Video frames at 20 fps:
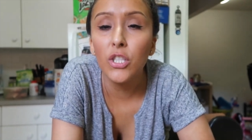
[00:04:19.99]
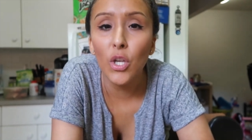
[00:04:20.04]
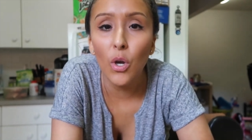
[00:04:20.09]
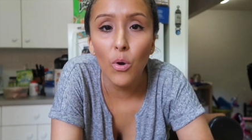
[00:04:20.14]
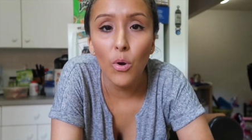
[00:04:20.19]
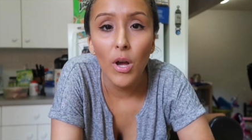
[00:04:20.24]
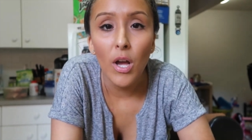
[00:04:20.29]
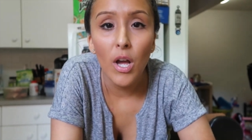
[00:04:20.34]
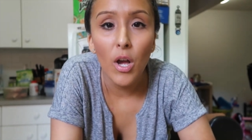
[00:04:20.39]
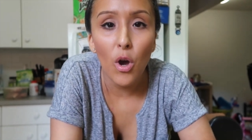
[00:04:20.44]

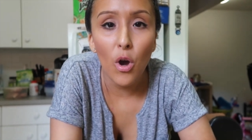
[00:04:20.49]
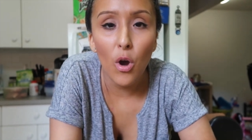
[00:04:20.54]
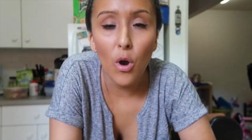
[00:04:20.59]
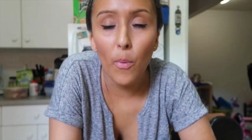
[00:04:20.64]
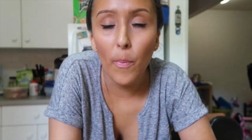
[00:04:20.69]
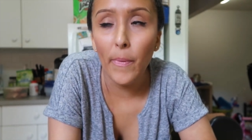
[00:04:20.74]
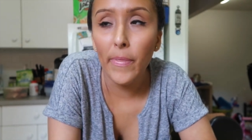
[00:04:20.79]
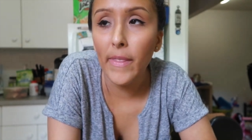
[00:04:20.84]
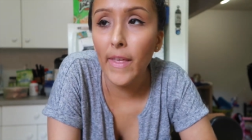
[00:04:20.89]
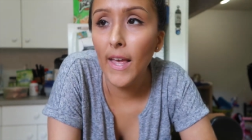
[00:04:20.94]
So,
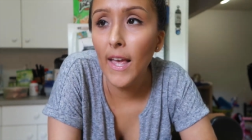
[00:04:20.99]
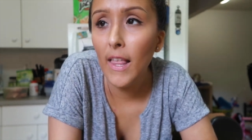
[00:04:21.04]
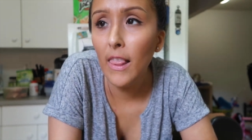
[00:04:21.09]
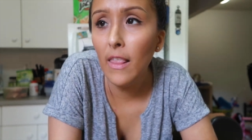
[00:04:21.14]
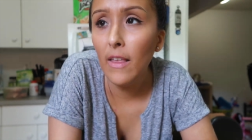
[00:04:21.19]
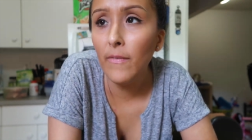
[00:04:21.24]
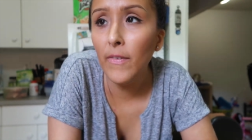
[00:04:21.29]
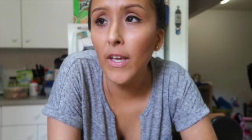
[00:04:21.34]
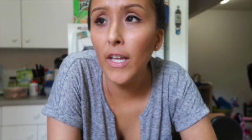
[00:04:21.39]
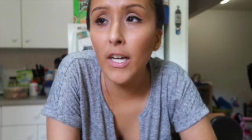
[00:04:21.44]
open the
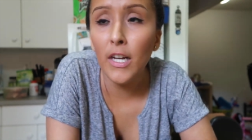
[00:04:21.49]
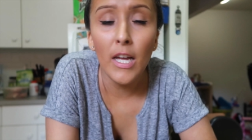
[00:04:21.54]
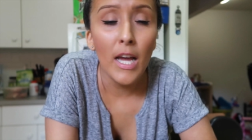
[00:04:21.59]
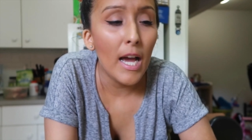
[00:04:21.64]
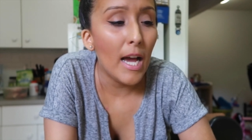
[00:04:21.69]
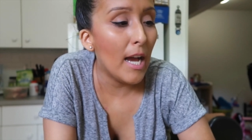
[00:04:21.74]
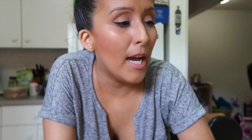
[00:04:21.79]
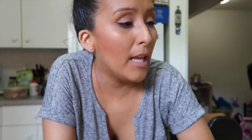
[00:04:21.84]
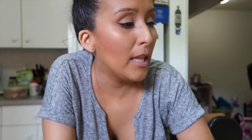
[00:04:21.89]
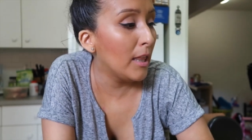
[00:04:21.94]
elevator,
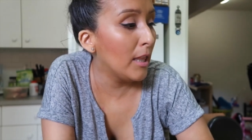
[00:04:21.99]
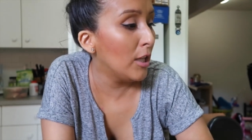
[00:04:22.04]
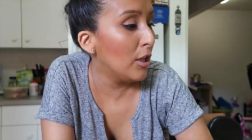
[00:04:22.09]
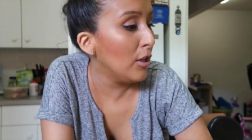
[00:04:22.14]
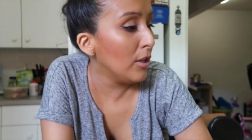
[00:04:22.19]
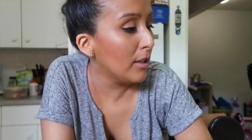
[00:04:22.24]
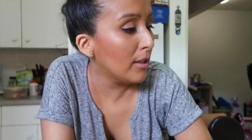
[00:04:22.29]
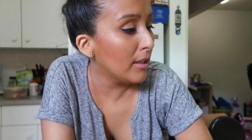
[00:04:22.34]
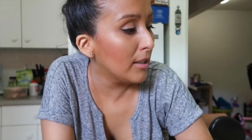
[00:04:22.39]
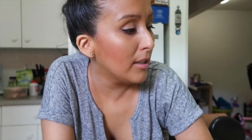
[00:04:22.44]
I
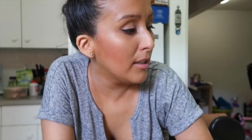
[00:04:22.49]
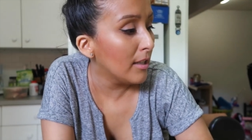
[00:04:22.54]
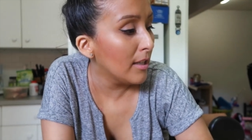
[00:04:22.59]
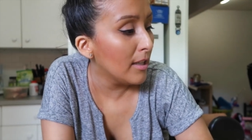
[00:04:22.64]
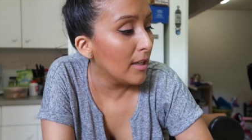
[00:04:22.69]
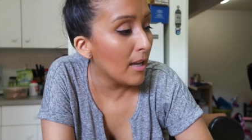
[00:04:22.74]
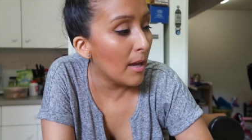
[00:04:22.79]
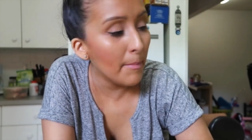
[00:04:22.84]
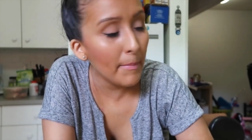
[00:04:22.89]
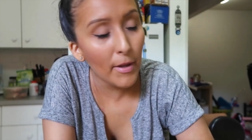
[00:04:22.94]
look,
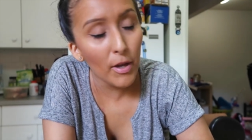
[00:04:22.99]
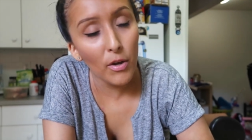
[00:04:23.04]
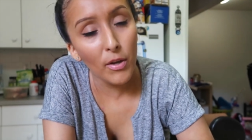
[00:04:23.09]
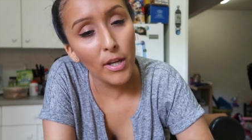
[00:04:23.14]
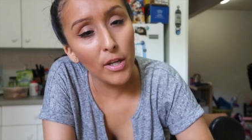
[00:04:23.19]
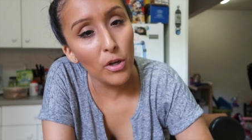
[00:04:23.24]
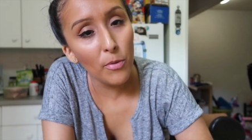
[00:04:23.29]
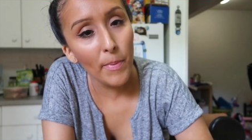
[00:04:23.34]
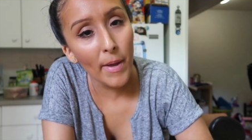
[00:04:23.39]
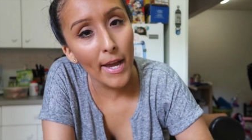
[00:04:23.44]
I'm like,
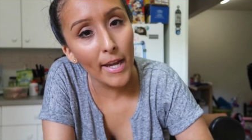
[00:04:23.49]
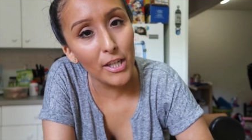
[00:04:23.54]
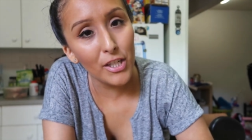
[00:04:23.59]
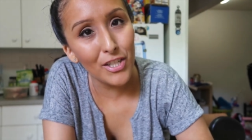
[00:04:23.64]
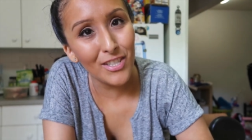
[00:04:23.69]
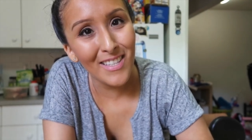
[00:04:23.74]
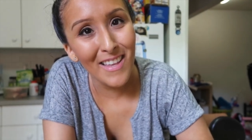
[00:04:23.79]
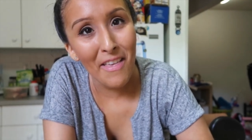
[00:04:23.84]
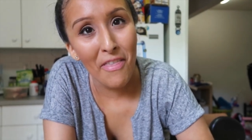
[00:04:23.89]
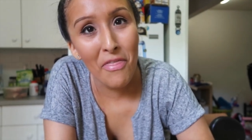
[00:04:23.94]
okay, no
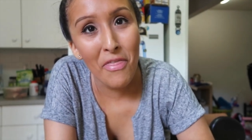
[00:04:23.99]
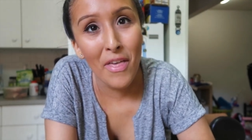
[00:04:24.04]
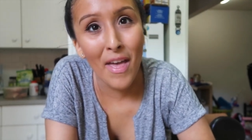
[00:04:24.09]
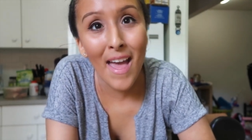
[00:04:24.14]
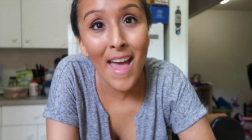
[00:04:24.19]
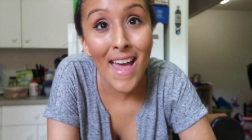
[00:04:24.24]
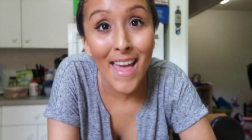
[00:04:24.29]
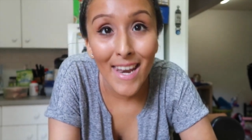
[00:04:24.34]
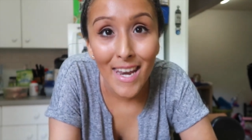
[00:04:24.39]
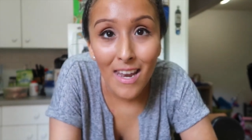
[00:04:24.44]
packages.
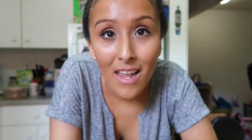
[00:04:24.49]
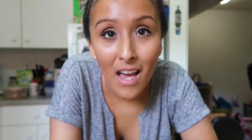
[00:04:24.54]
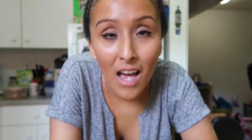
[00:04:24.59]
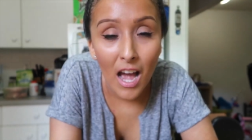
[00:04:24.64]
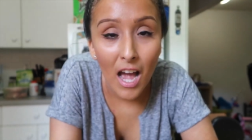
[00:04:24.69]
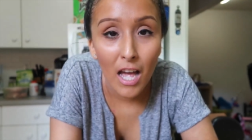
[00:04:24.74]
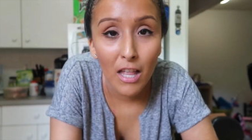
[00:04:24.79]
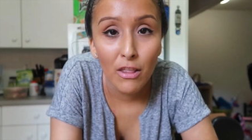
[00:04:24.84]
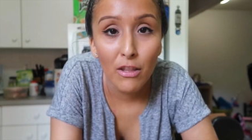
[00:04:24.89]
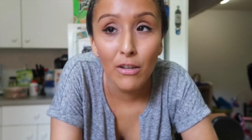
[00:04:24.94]
Then,
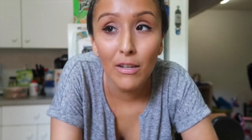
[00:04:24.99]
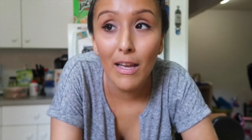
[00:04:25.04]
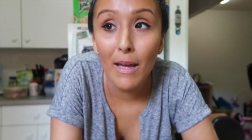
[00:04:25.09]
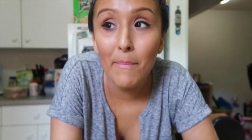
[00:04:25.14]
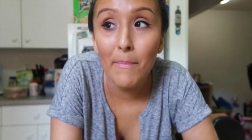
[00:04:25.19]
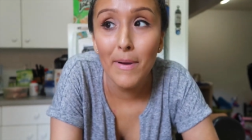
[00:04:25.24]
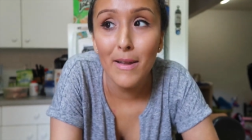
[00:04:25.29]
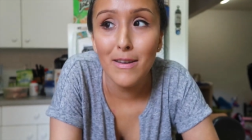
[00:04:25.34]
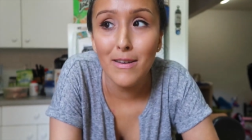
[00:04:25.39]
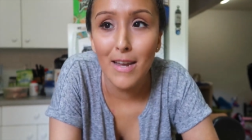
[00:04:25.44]
I look
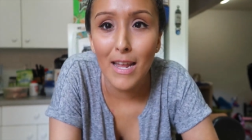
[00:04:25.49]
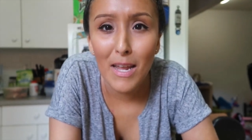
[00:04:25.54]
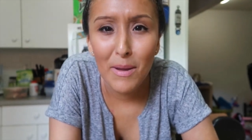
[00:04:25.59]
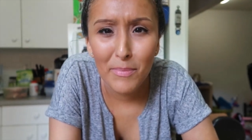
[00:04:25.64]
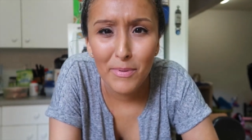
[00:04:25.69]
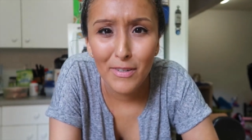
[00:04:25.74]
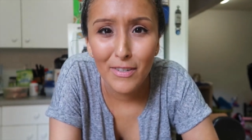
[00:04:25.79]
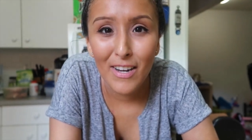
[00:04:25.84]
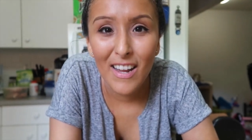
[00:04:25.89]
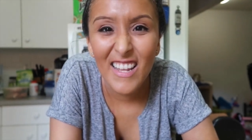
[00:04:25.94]
at my
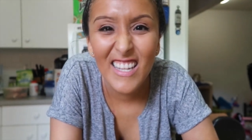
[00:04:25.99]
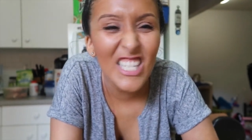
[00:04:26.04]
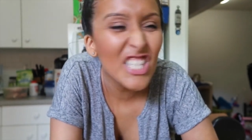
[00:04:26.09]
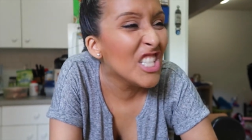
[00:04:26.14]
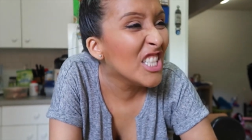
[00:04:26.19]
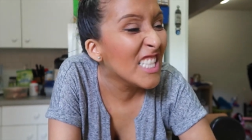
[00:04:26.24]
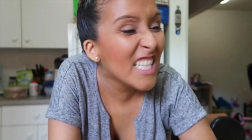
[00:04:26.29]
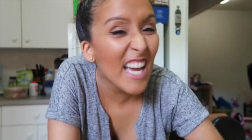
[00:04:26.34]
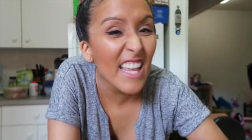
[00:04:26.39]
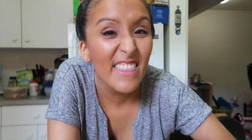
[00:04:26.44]
neighbor and
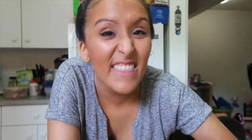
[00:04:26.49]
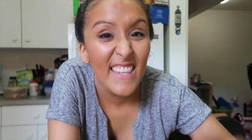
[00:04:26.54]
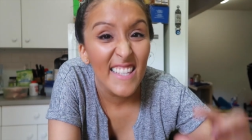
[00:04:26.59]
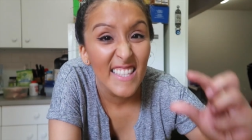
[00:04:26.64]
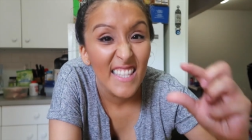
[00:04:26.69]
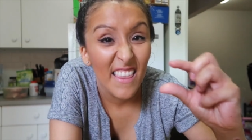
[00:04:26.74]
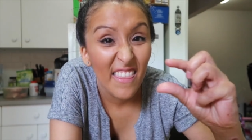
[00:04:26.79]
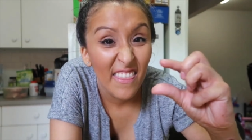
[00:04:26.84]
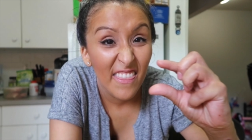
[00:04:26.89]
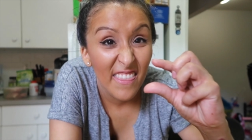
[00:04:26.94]
she's got
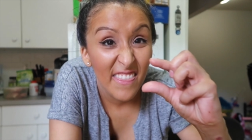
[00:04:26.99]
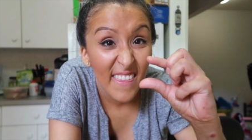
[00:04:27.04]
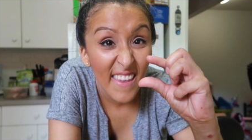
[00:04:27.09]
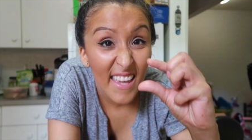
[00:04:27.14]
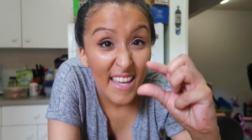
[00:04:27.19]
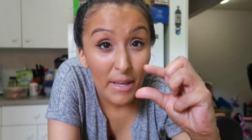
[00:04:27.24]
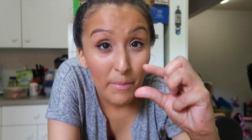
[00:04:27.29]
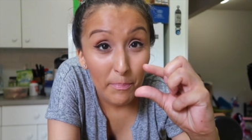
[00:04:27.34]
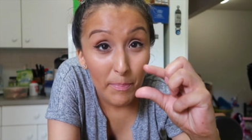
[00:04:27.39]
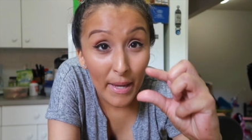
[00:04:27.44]
this
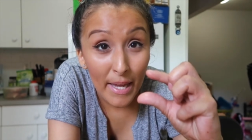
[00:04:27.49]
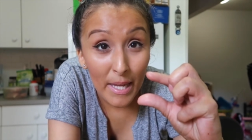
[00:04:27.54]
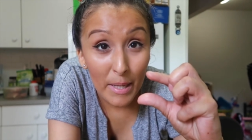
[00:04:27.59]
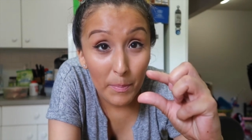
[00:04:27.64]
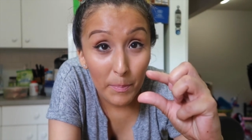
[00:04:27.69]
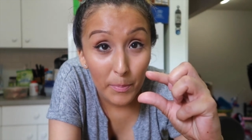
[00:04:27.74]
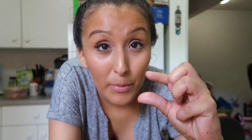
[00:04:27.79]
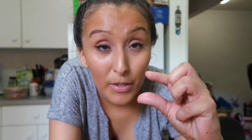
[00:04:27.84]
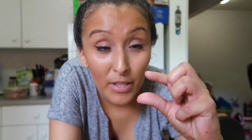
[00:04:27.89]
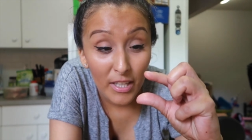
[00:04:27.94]
thick
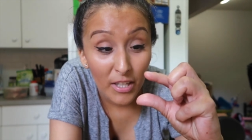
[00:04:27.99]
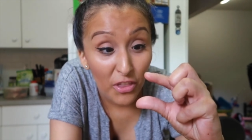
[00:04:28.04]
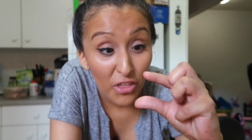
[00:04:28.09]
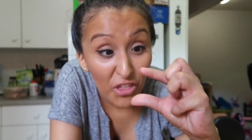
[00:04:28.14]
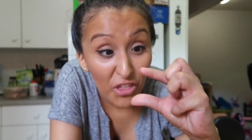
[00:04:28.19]
paper,